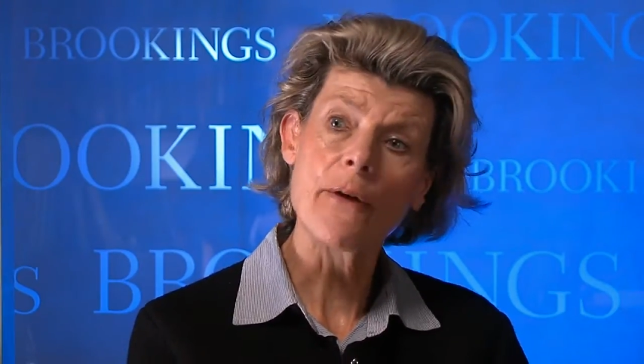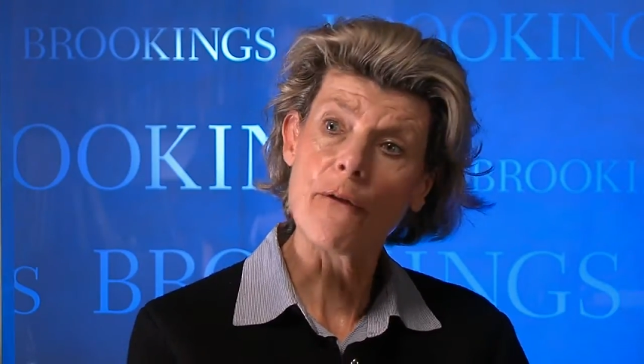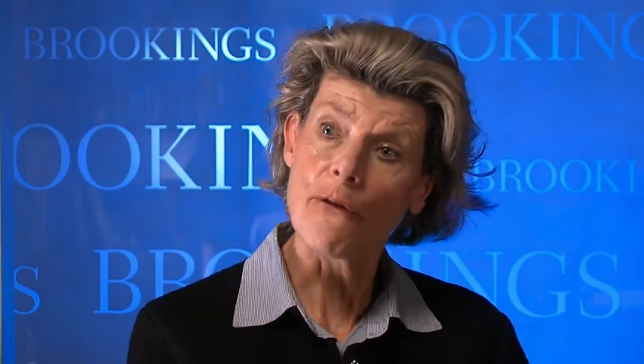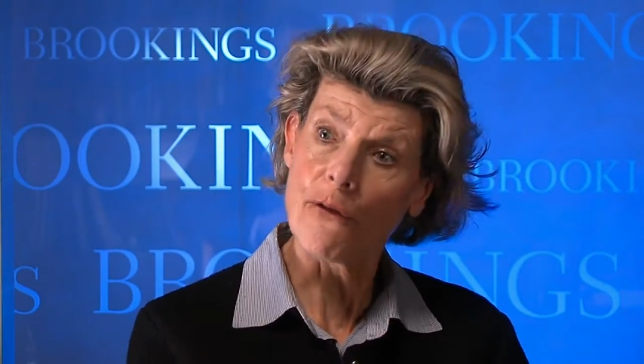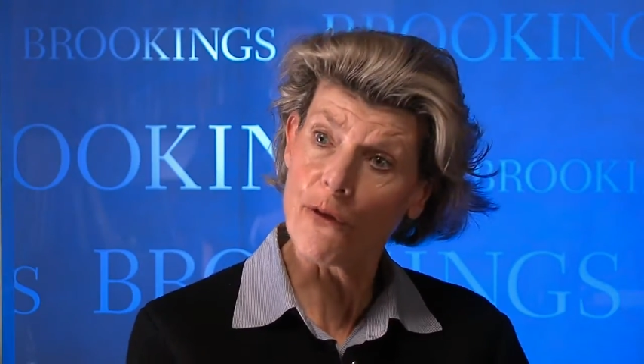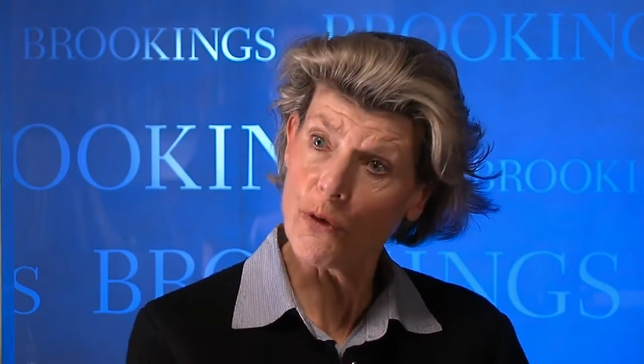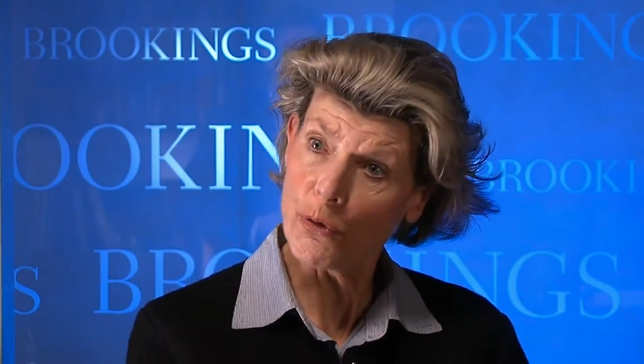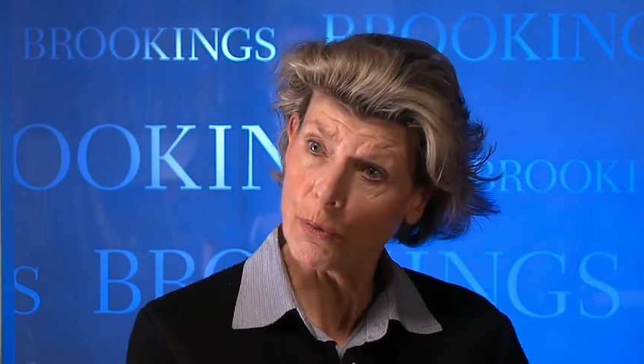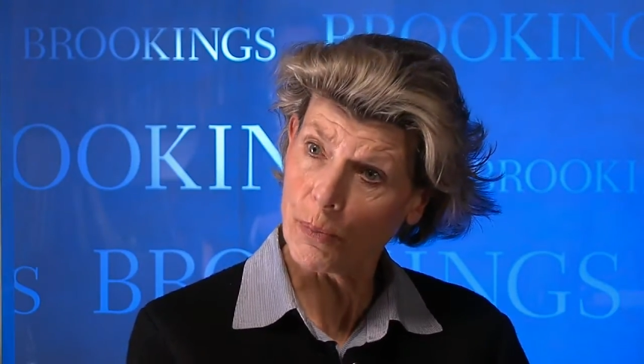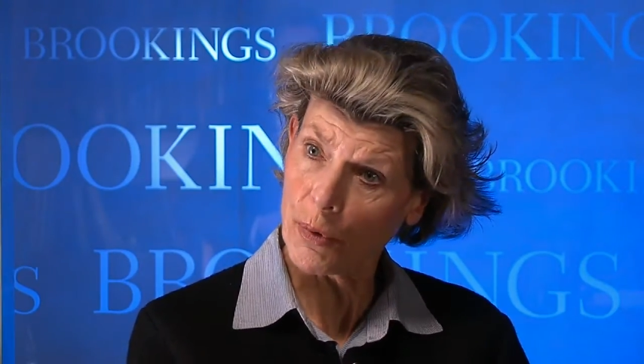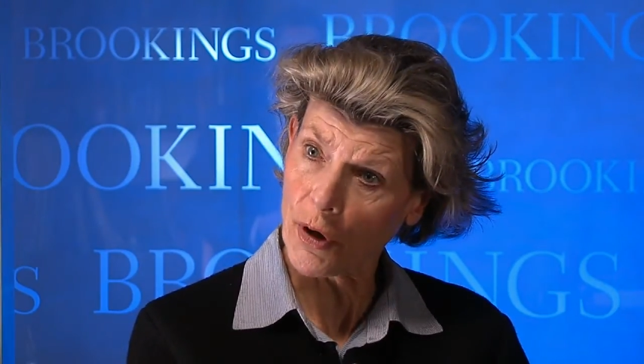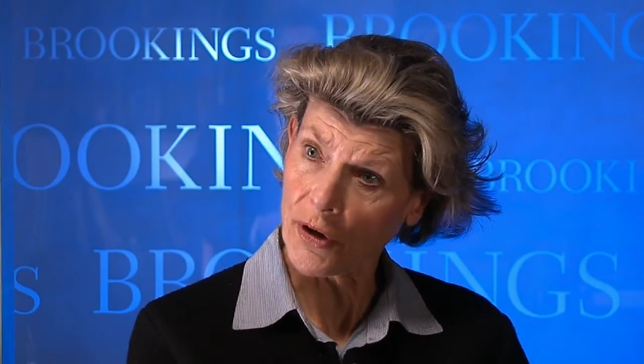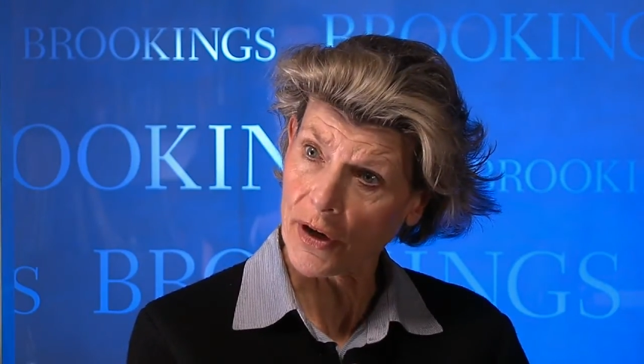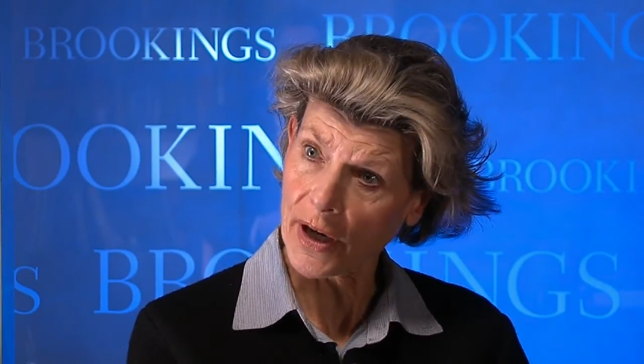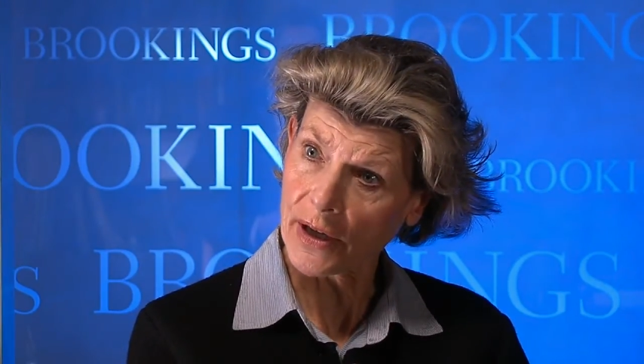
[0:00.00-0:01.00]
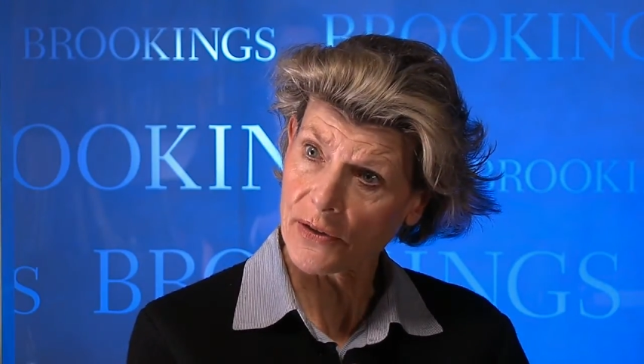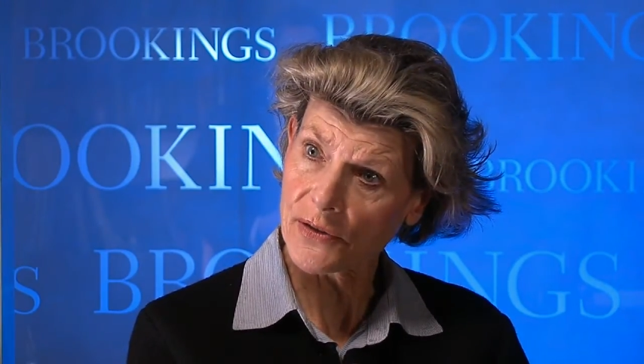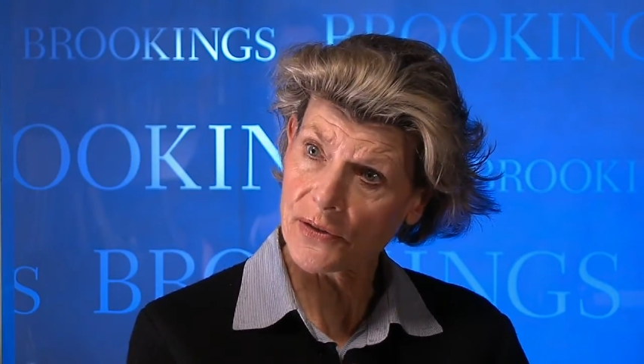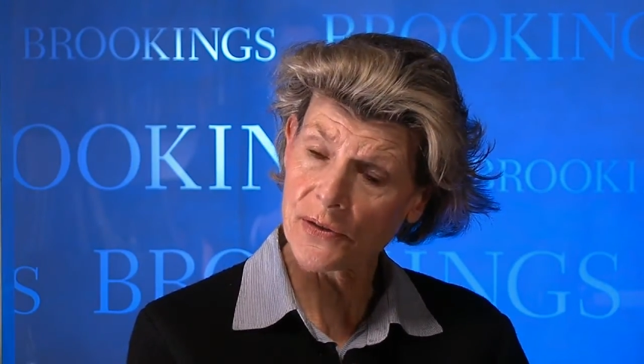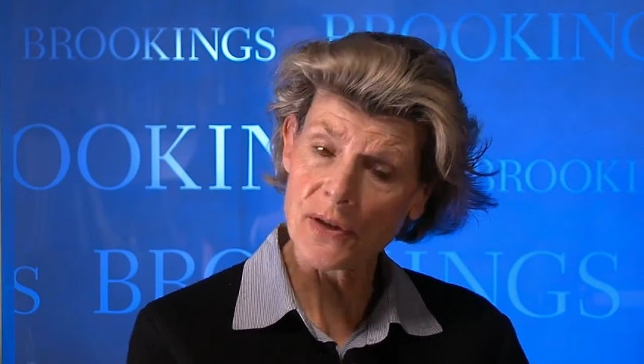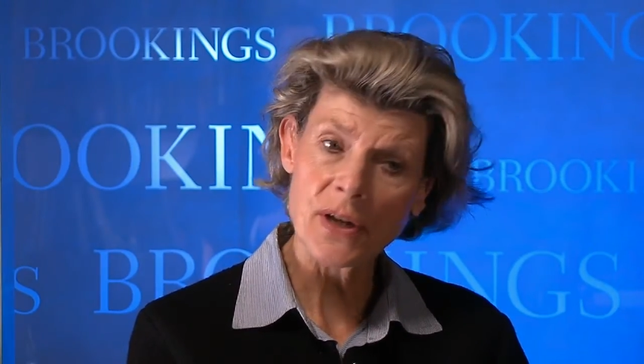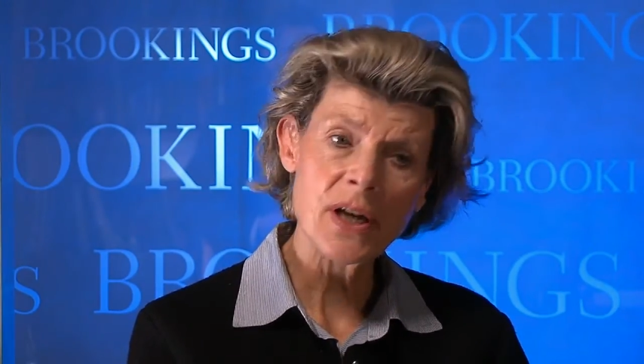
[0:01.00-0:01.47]
food products
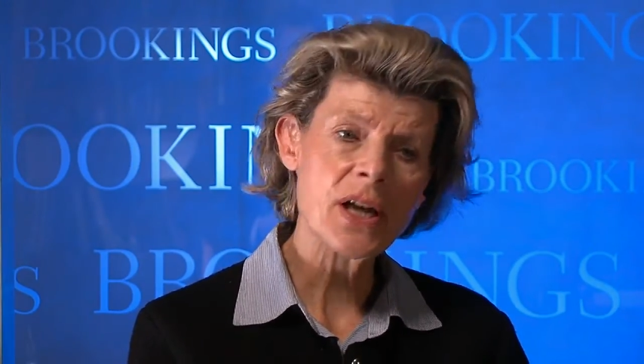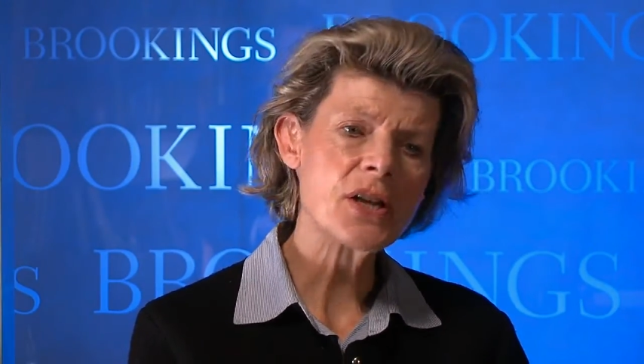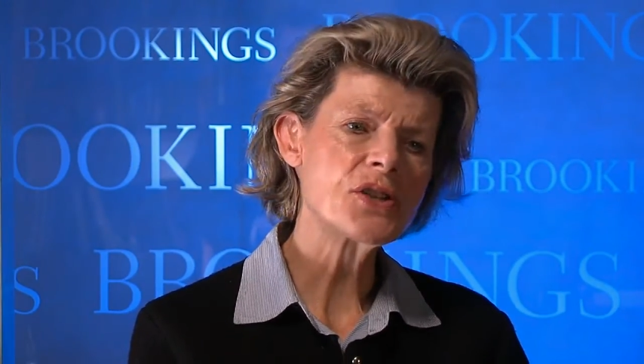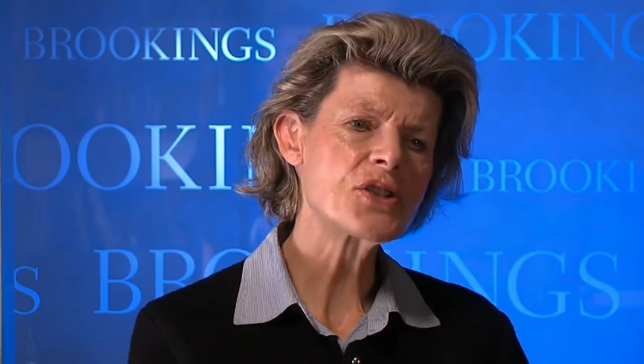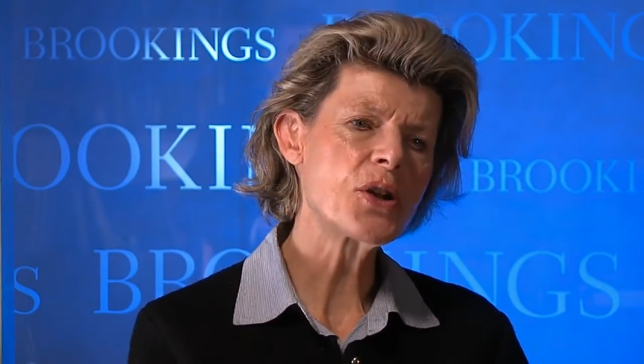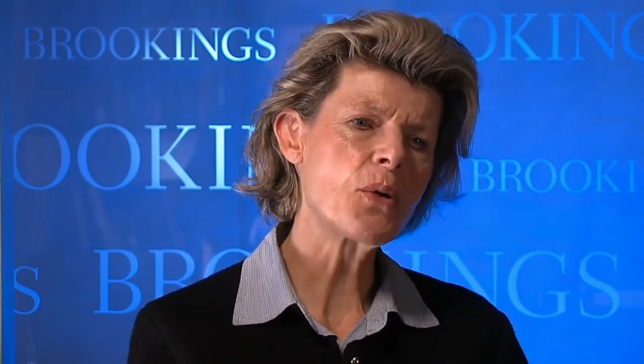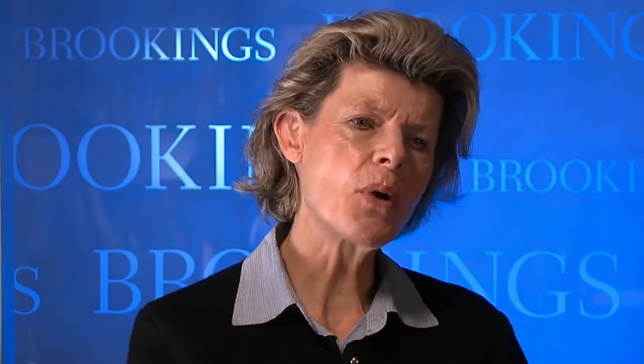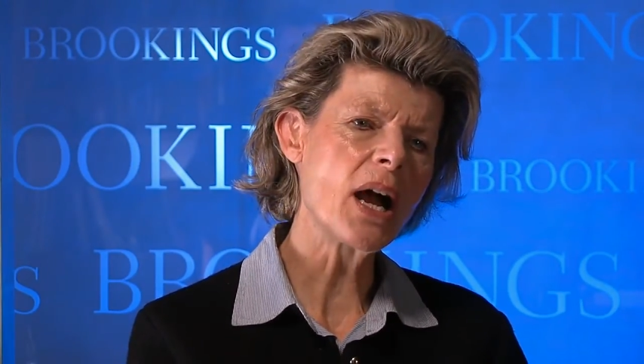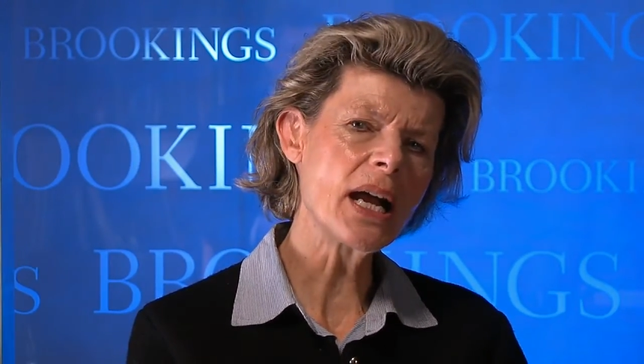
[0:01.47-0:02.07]
so